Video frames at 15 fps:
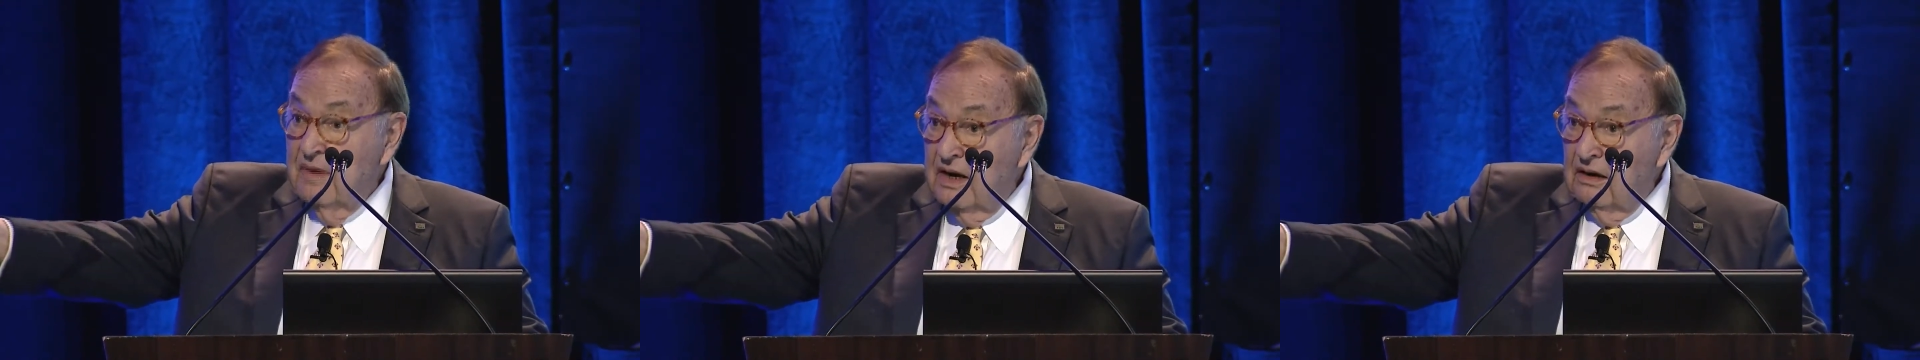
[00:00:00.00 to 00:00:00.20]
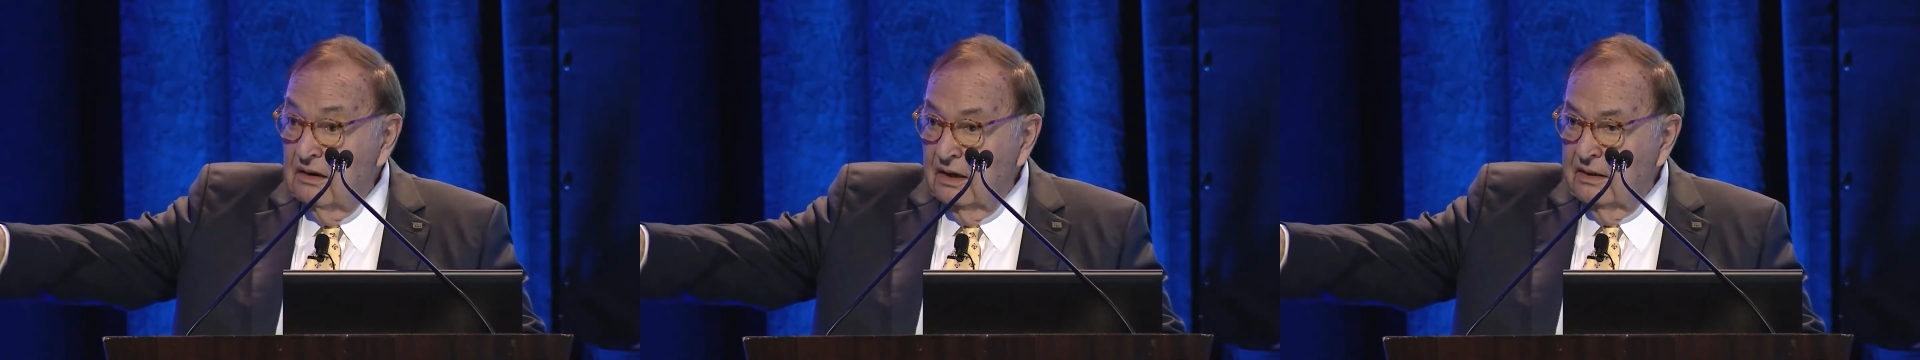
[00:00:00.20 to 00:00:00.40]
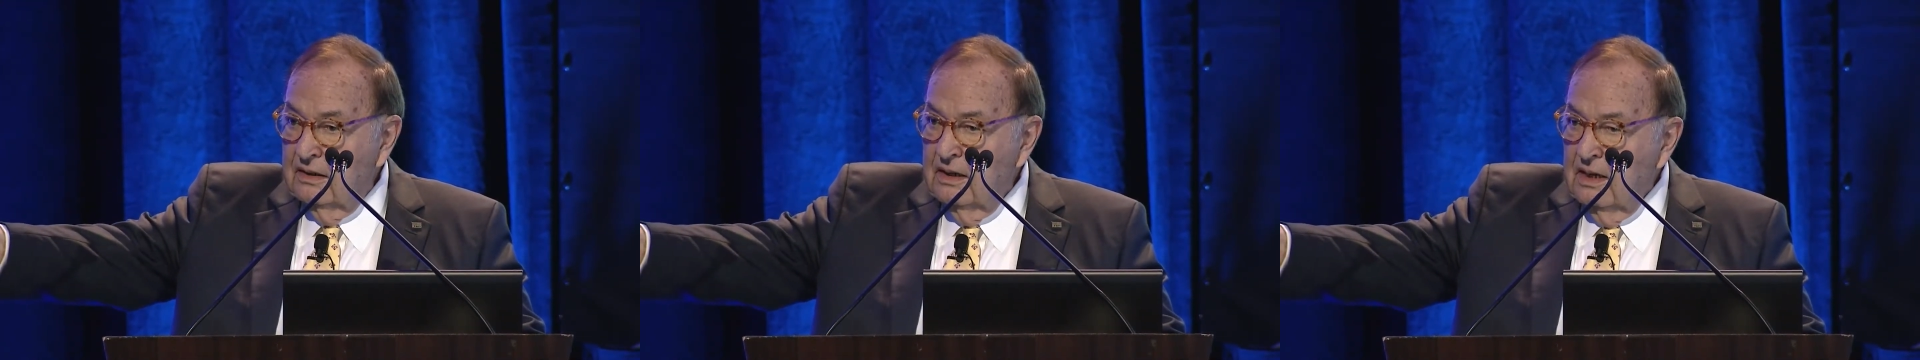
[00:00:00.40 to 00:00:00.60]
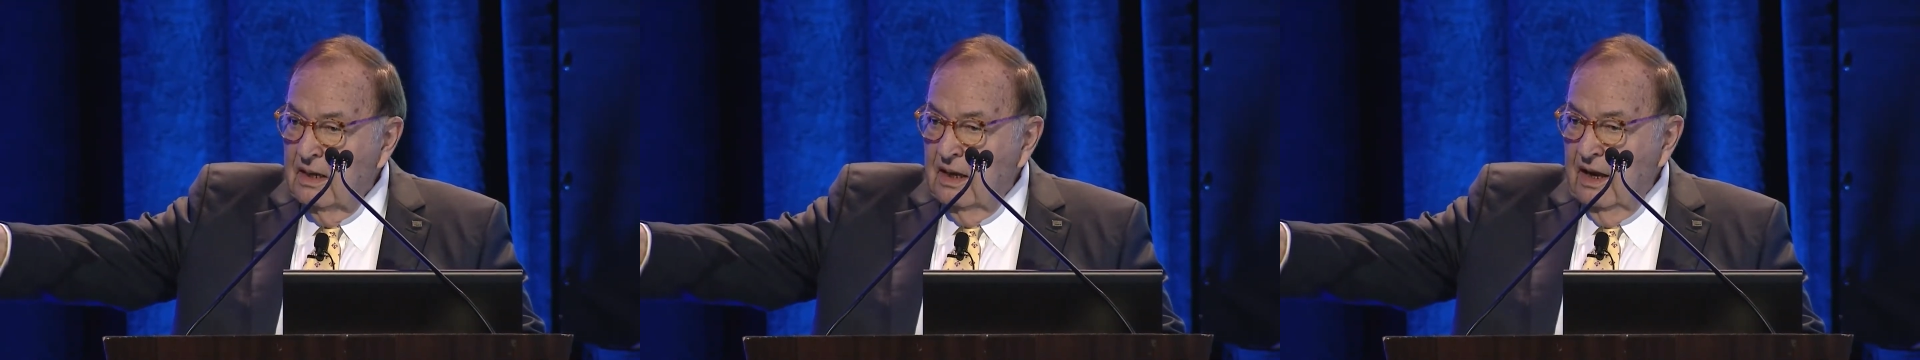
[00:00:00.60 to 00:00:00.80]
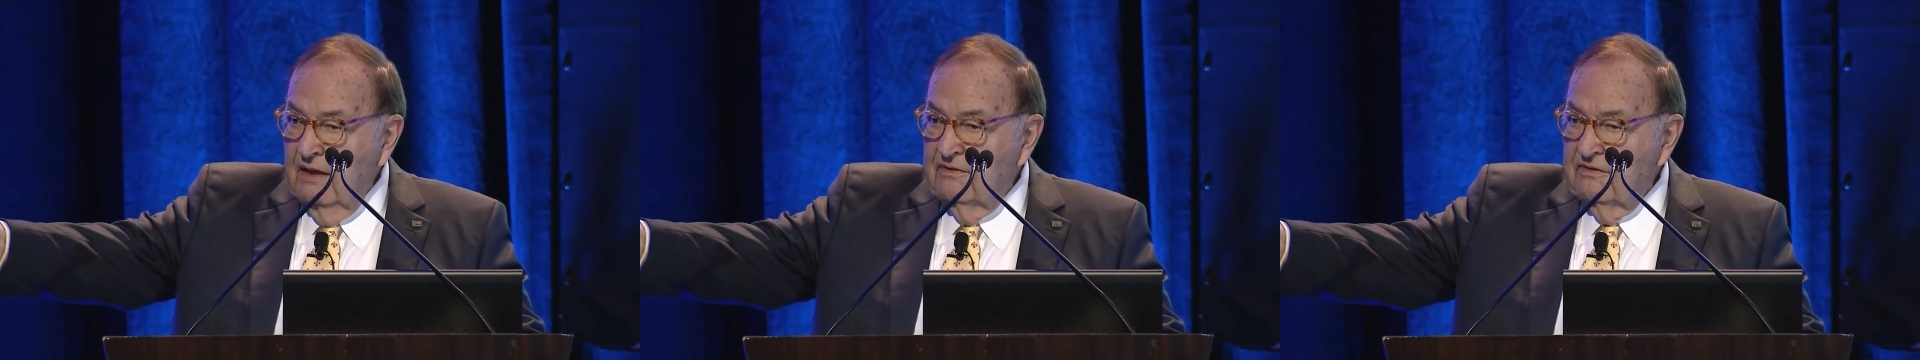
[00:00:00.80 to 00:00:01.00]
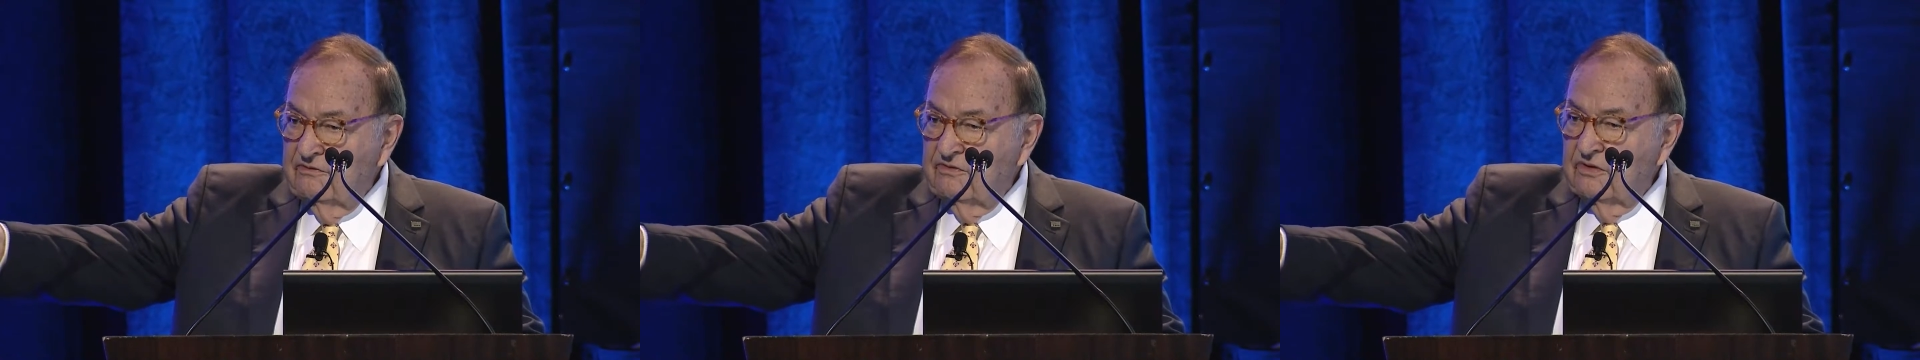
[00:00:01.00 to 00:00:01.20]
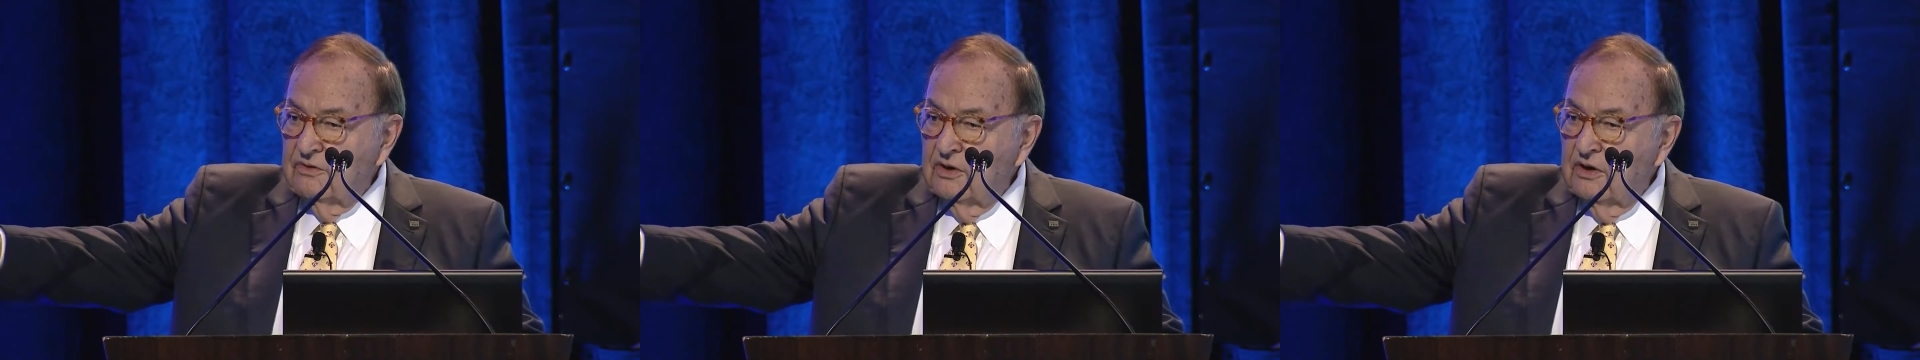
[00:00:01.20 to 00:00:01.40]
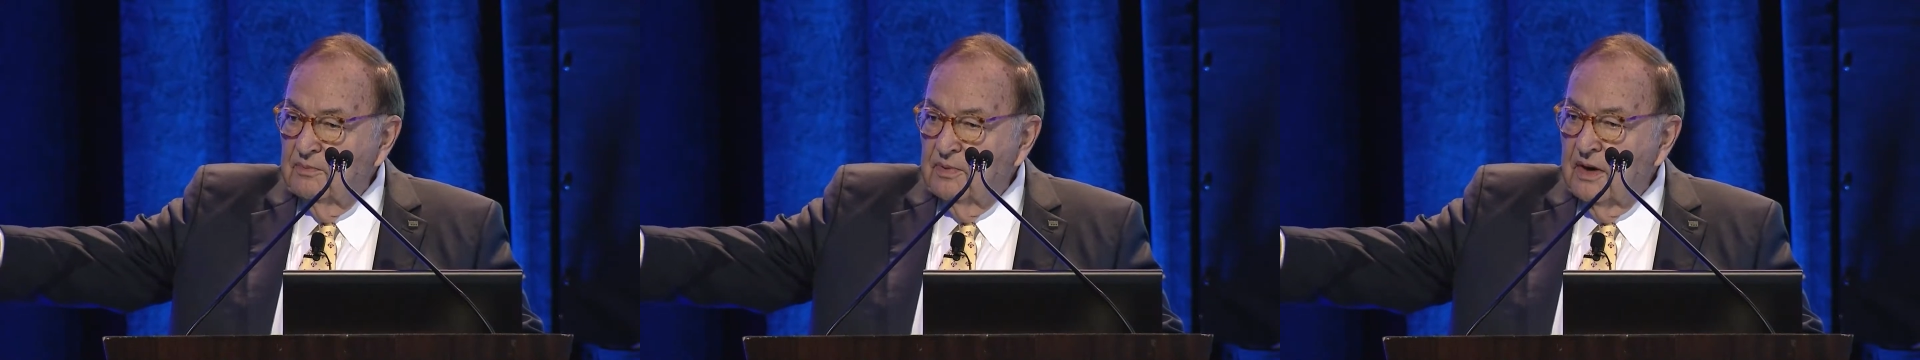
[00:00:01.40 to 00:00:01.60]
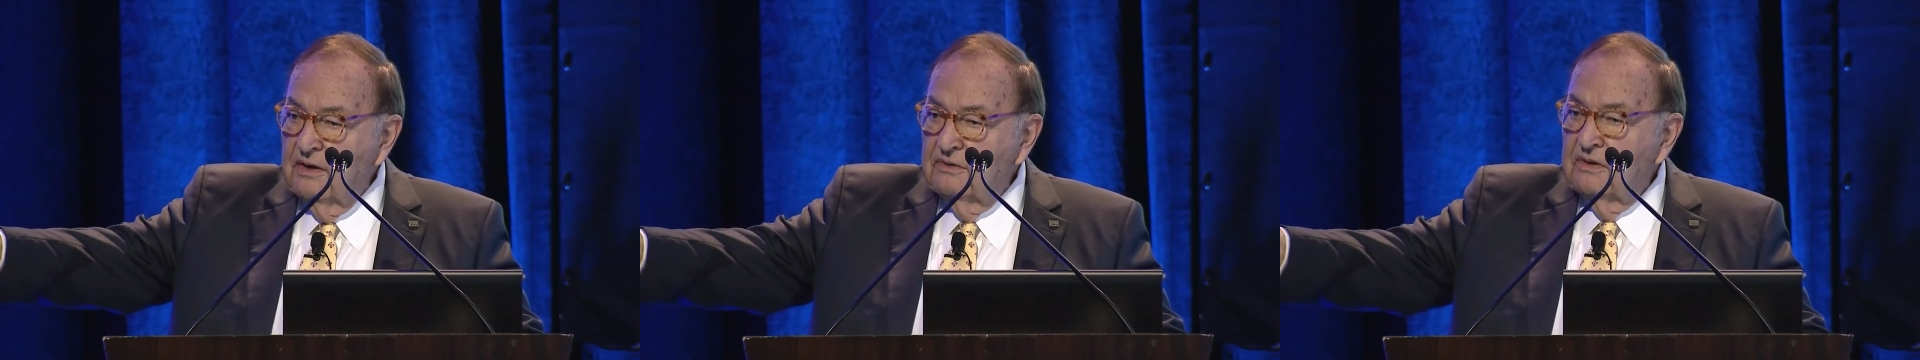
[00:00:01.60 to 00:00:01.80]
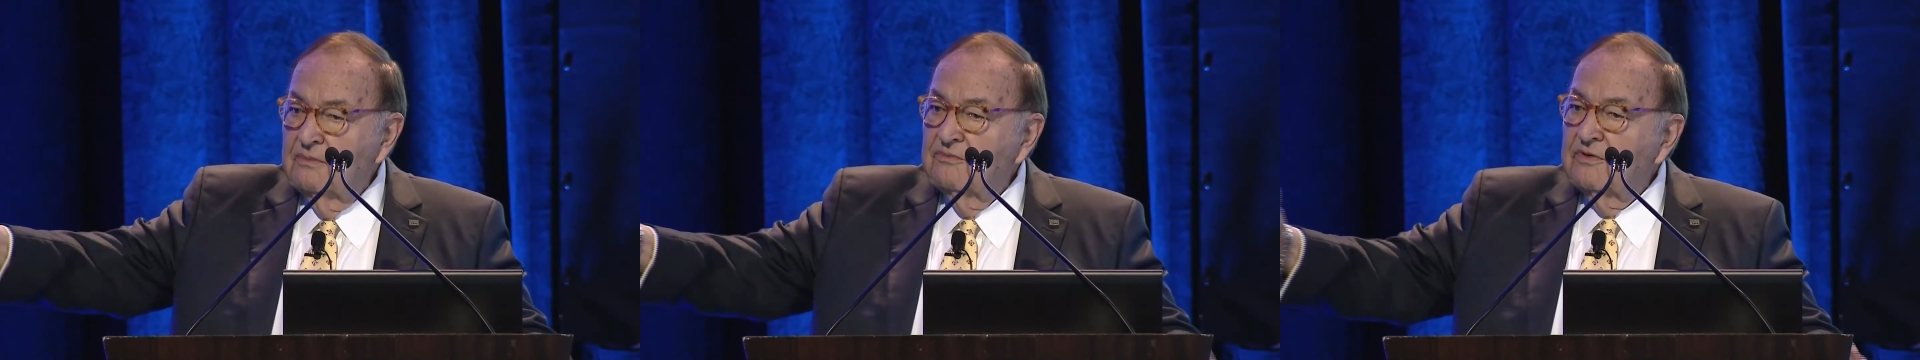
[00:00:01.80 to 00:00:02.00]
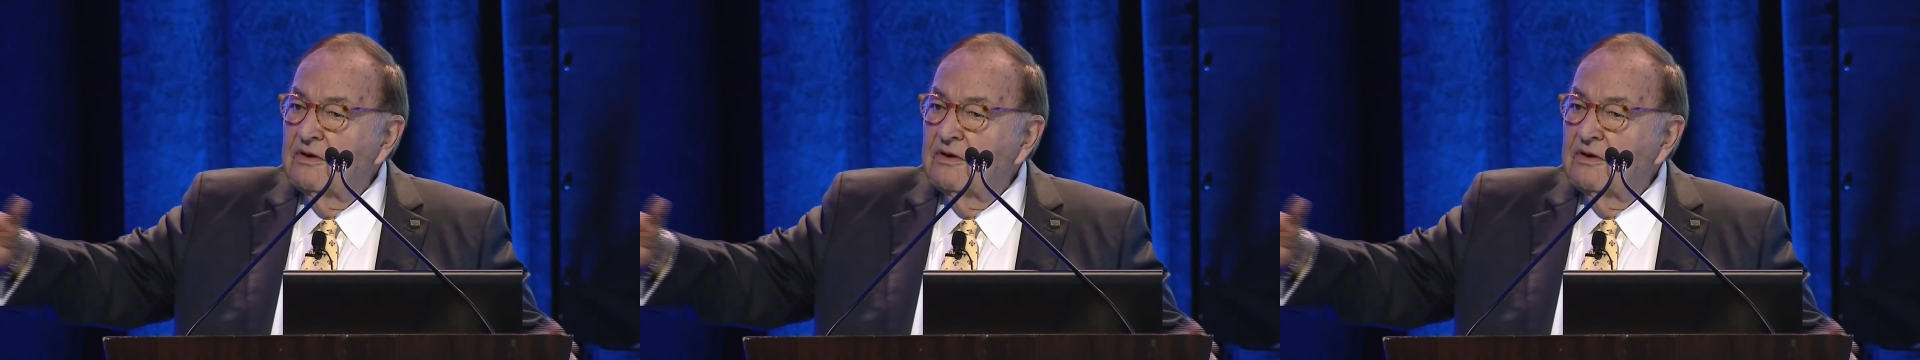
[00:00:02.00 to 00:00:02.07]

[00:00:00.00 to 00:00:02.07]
Maryland, and there's a third program.